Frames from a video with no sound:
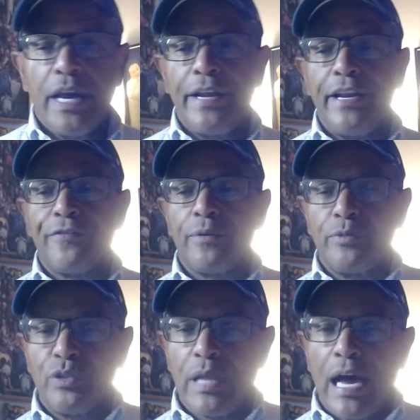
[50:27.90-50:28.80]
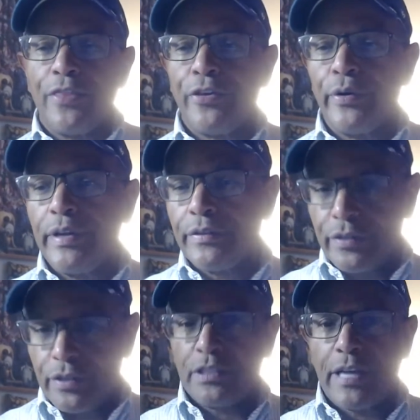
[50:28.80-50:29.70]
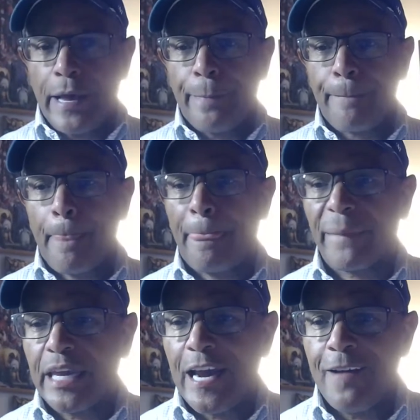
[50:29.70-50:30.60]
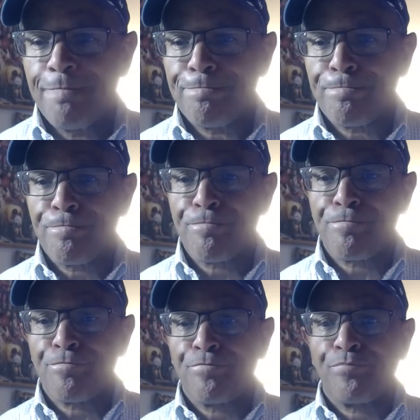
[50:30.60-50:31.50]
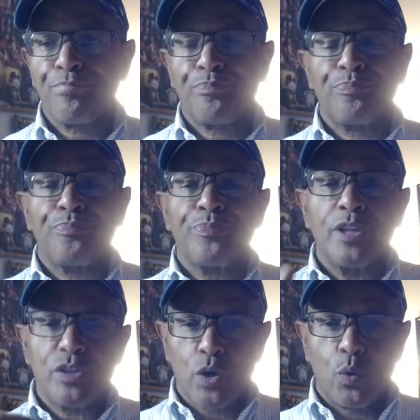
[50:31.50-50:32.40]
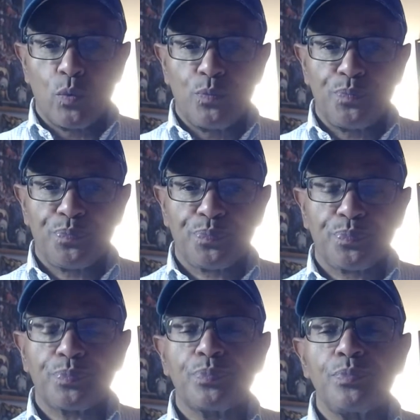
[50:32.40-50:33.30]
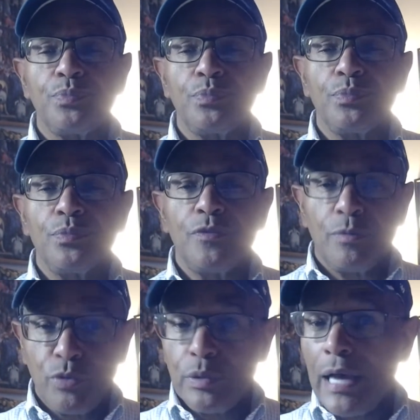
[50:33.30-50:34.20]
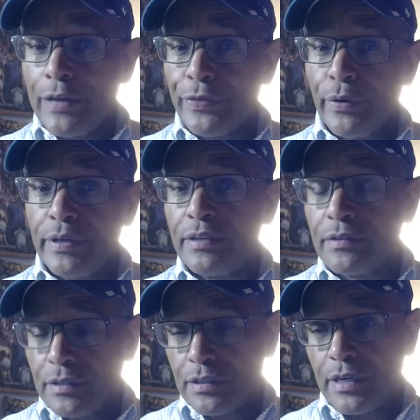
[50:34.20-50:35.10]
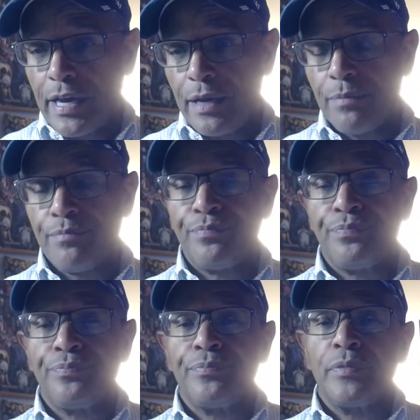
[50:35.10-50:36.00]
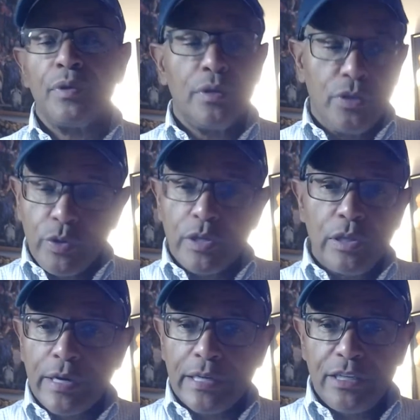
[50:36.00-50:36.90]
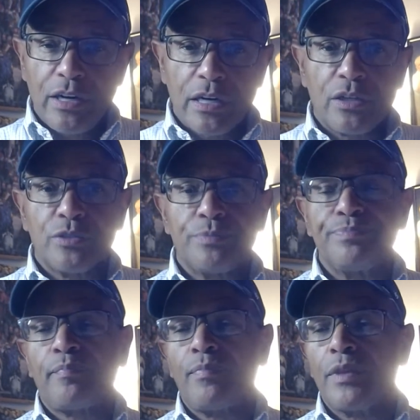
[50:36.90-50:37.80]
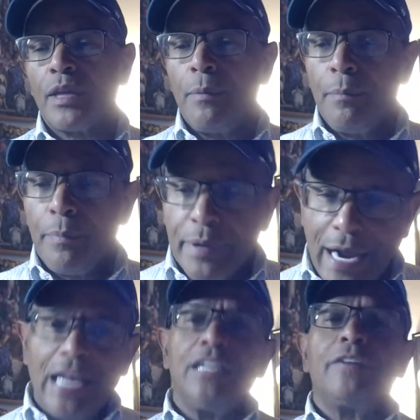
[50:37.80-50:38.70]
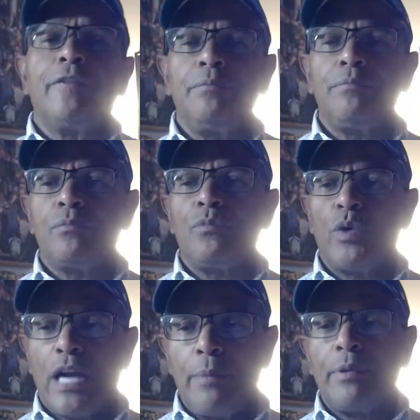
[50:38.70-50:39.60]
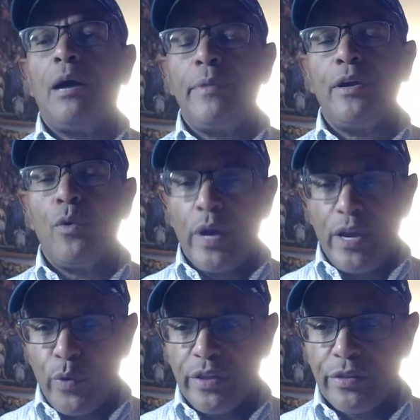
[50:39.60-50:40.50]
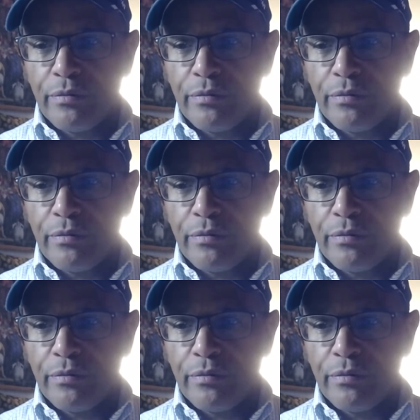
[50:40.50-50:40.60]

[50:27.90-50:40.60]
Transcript: And they're from July 30th to today. Okay? So from July 30th to today, you can look at the articles. But out of them, what I'm coming away with